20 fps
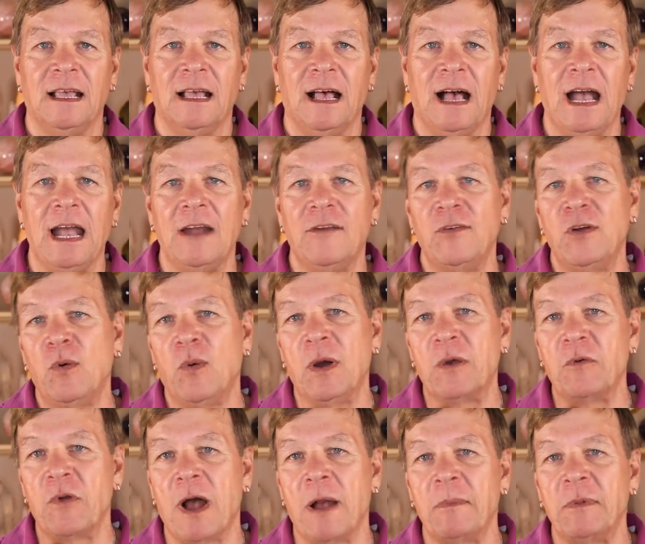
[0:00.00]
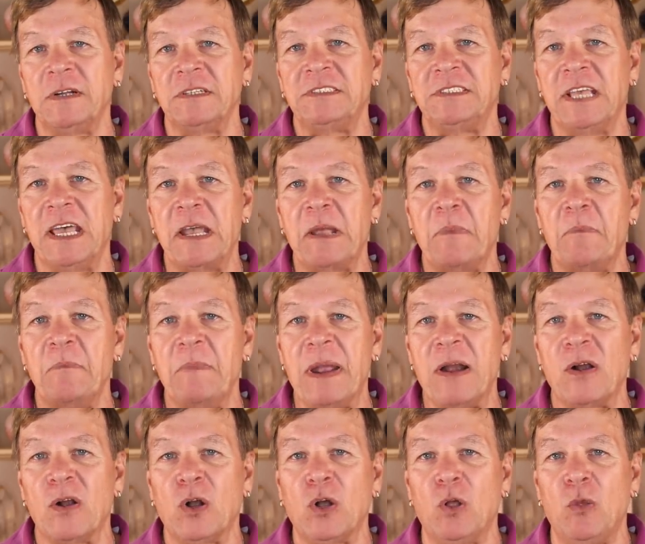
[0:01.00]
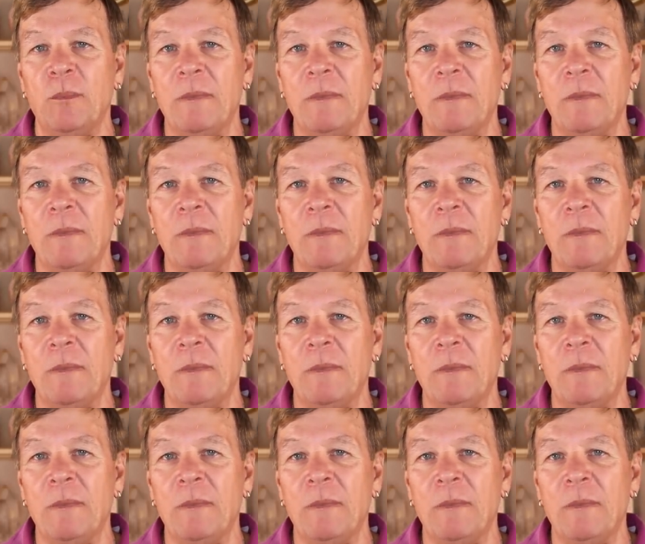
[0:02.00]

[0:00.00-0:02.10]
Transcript: Hi, everyone. Robert Zink, Miracle